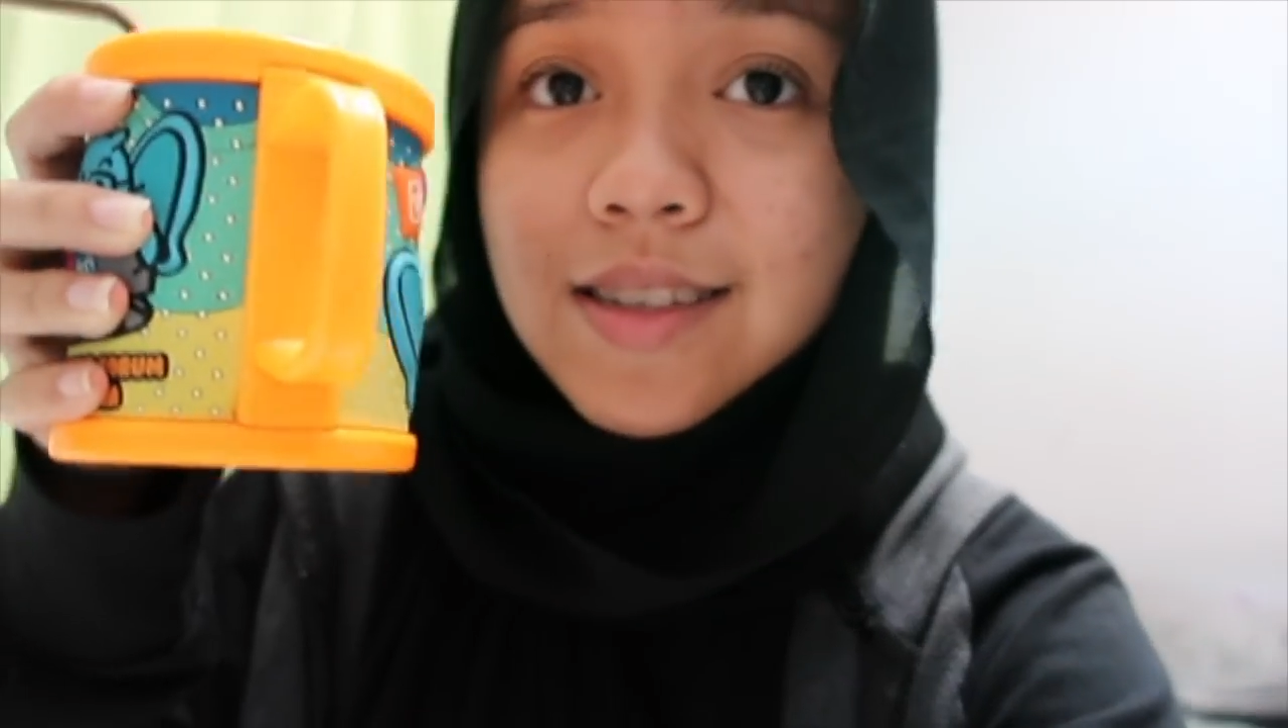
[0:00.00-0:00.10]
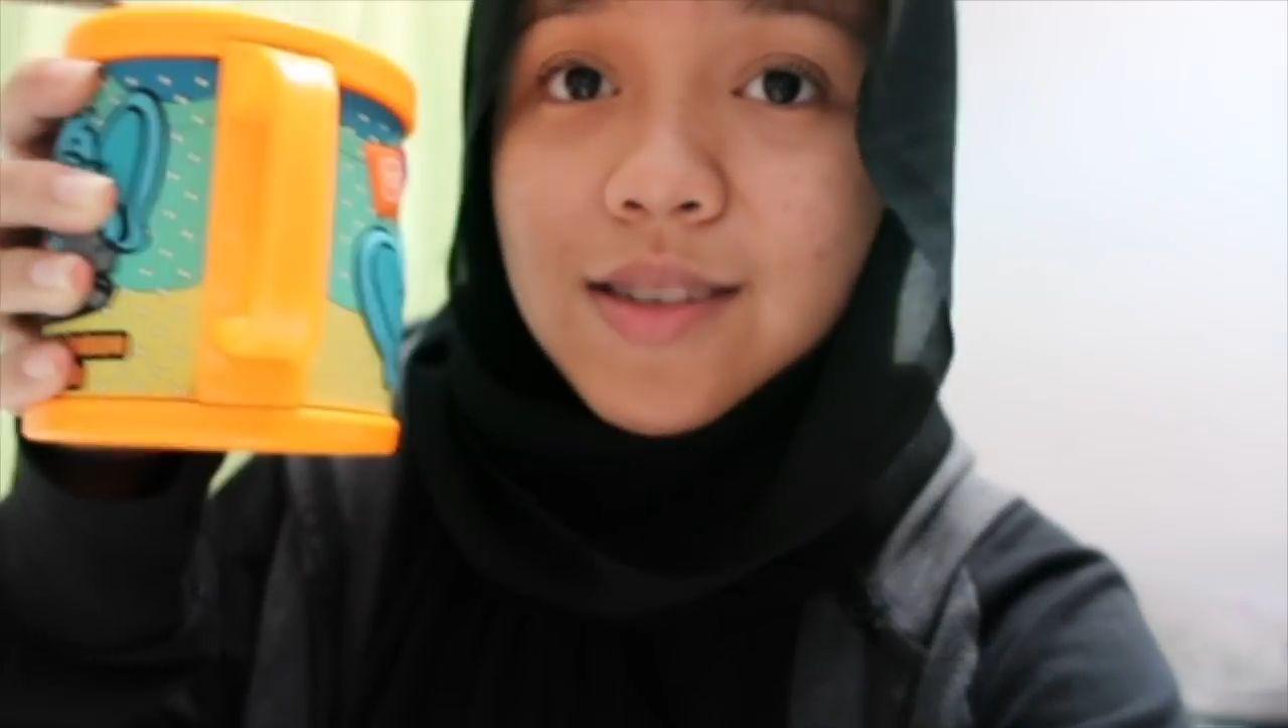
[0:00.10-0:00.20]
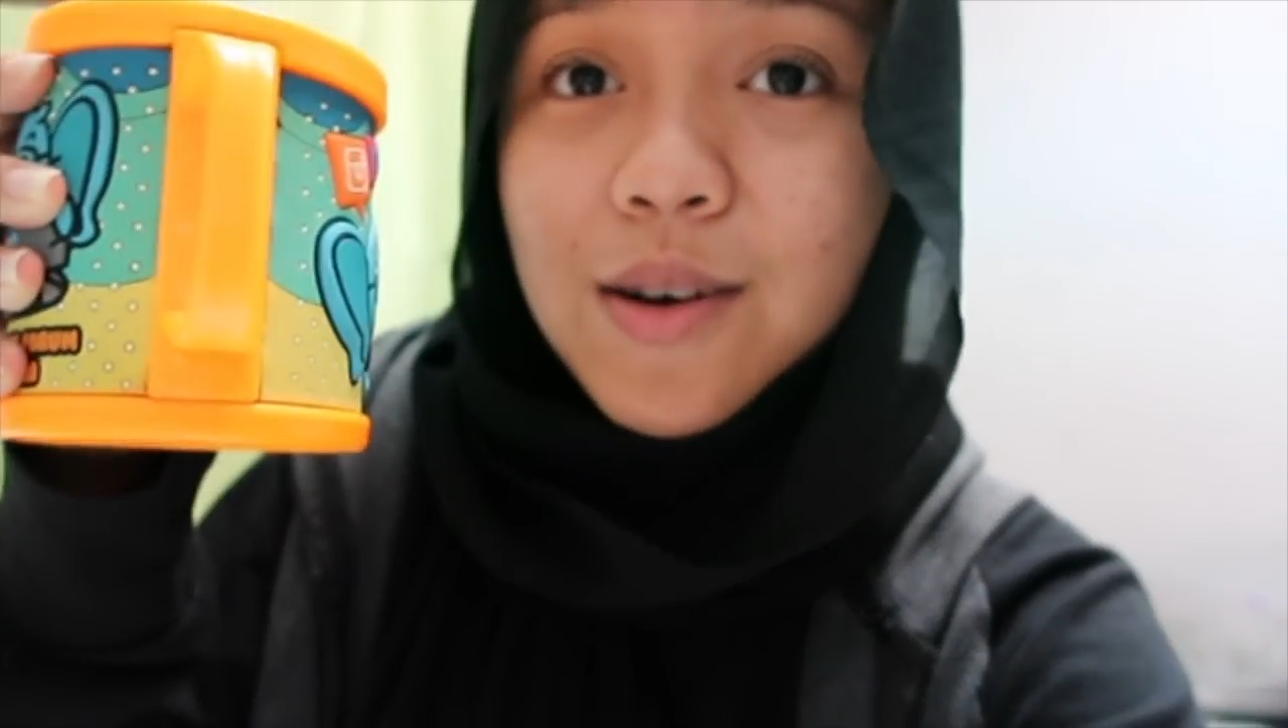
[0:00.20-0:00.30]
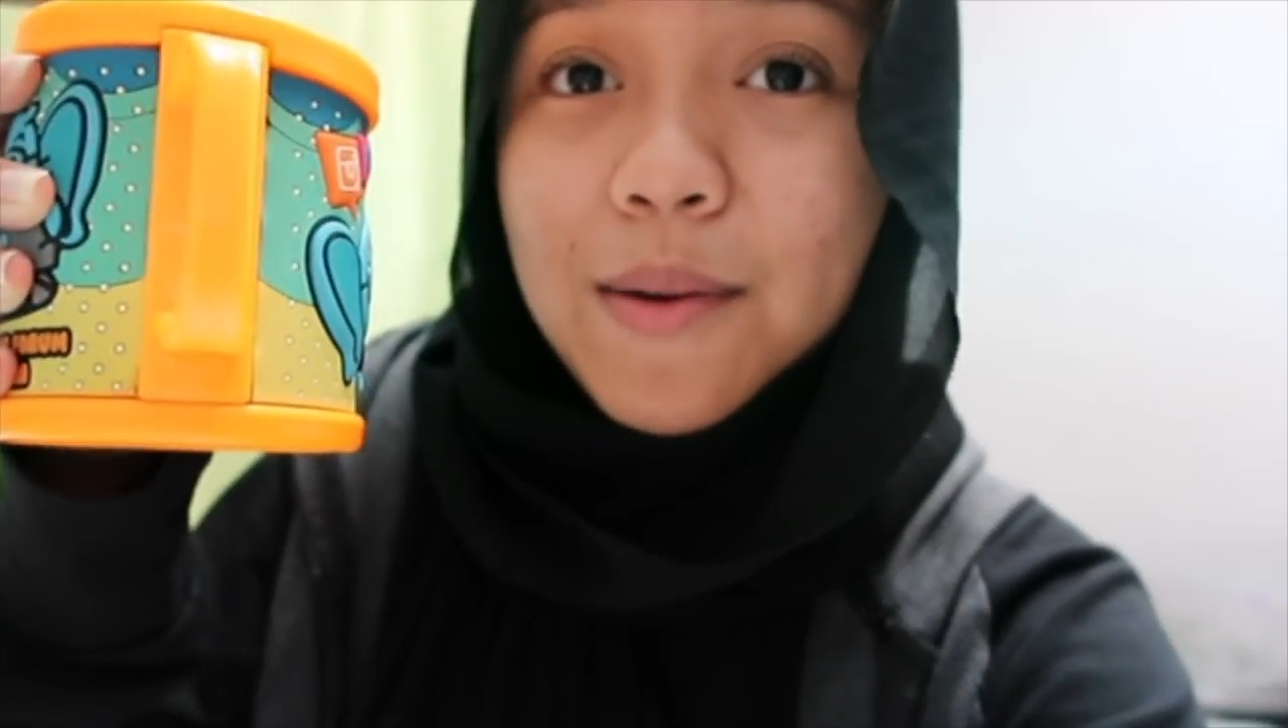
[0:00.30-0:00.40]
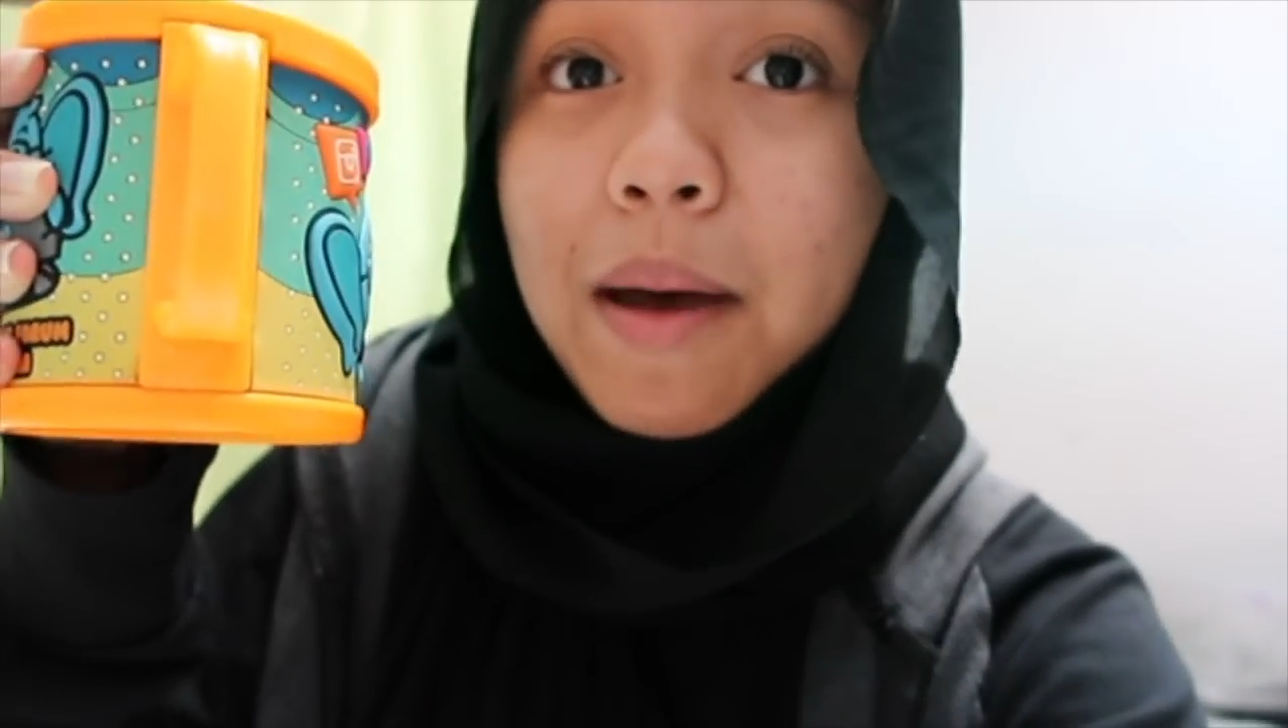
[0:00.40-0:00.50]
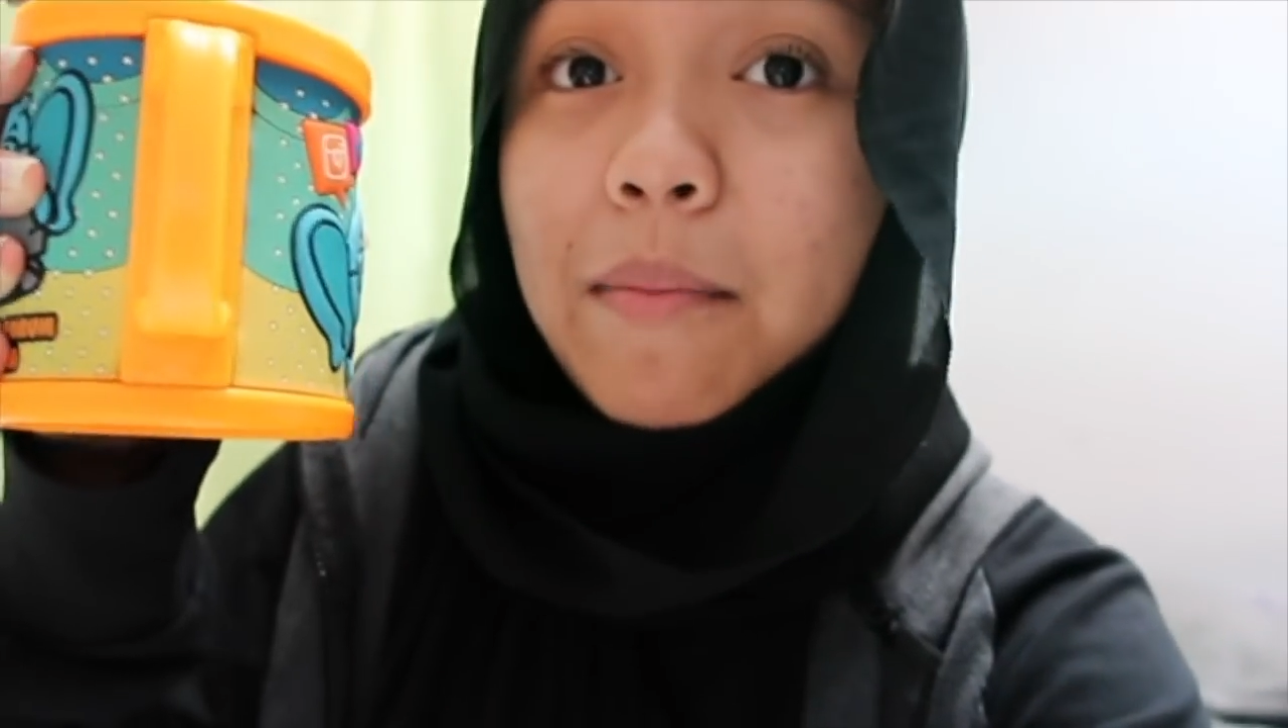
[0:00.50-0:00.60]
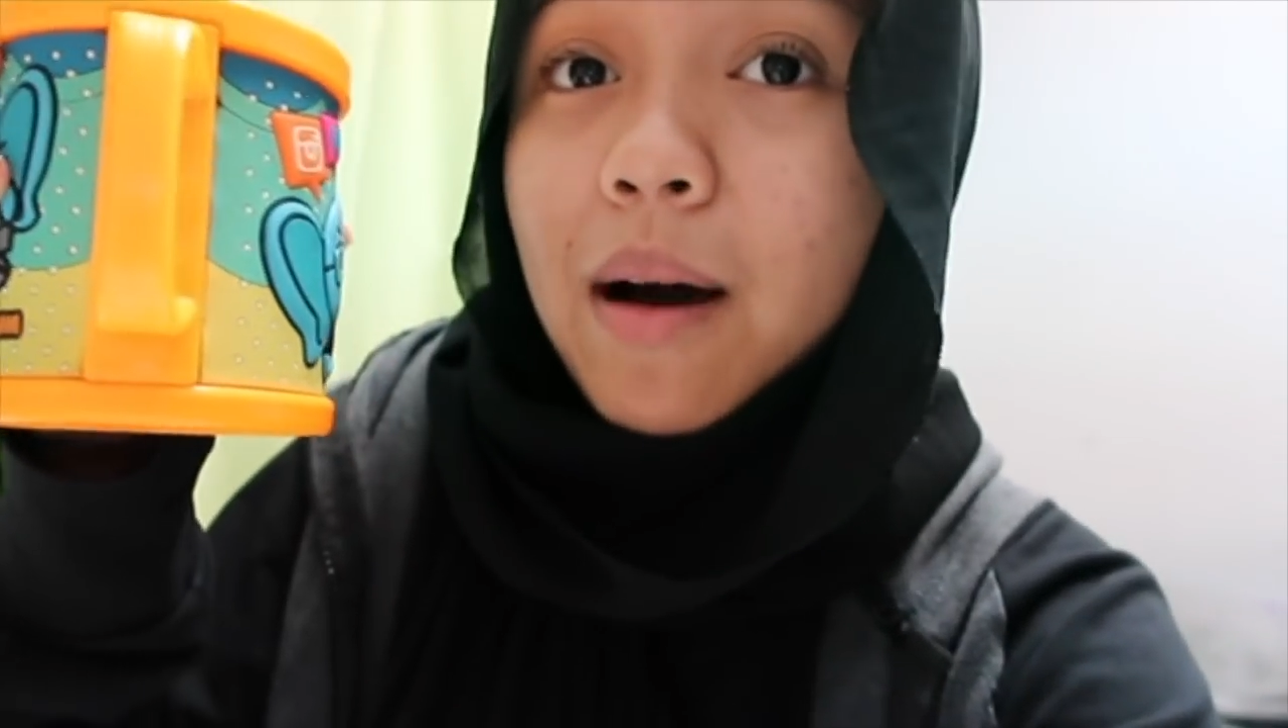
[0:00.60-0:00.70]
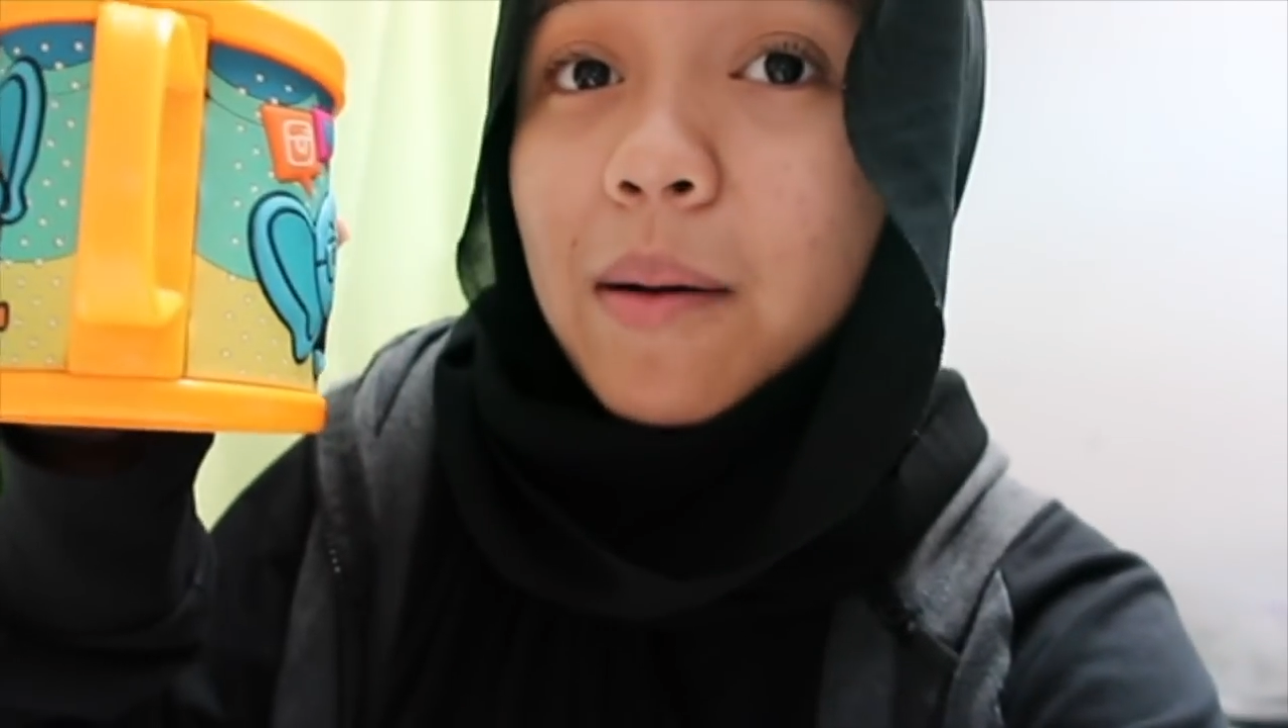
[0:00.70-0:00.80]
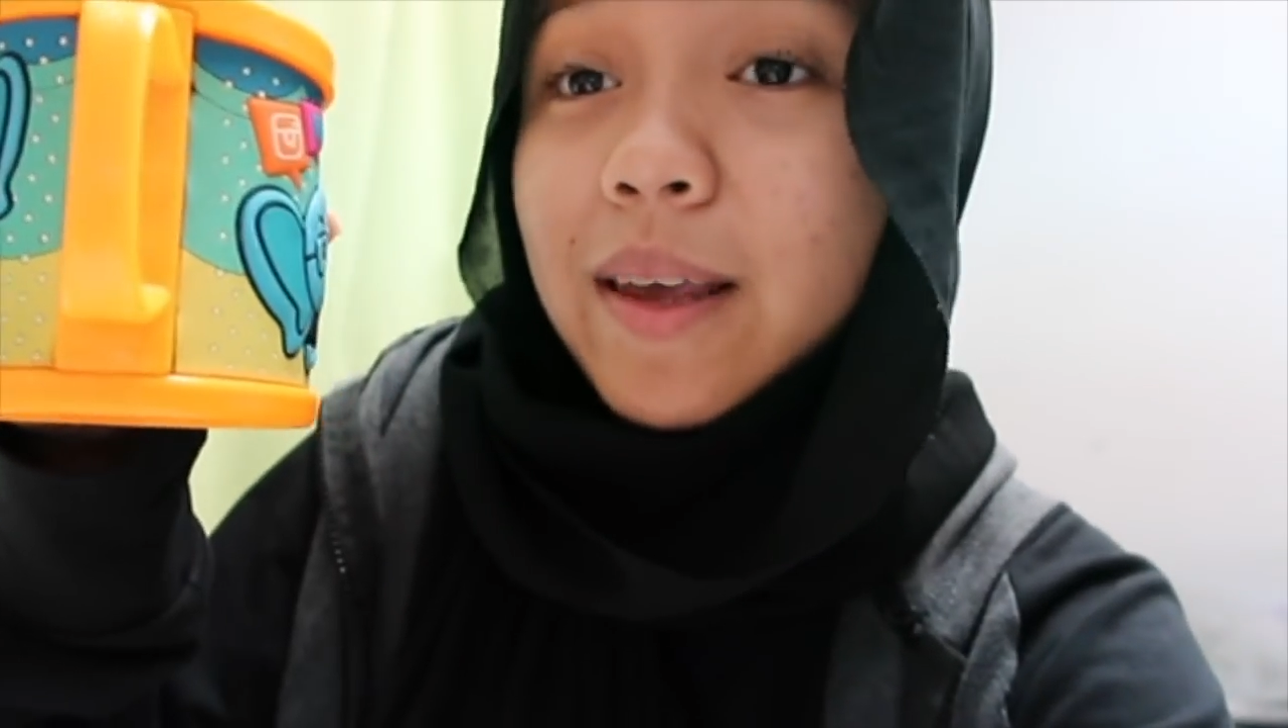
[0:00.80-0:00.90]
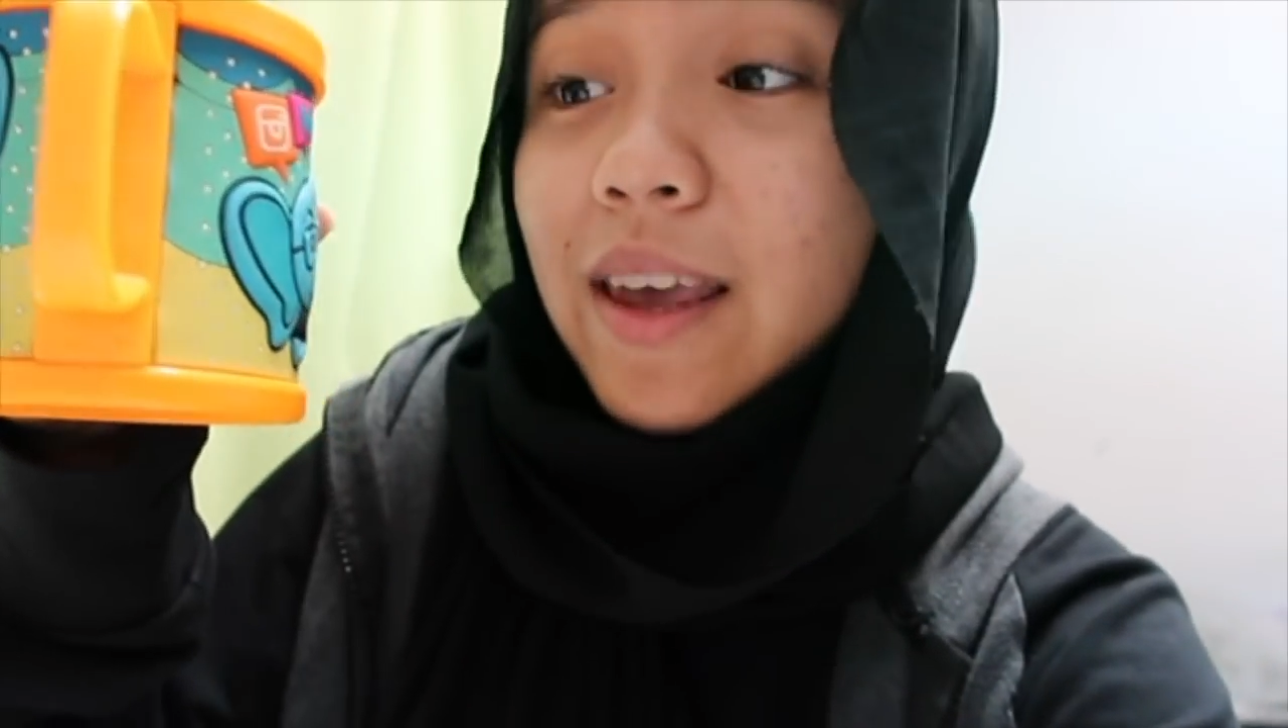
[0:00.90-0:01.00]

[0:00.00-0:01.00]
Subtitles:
So my mom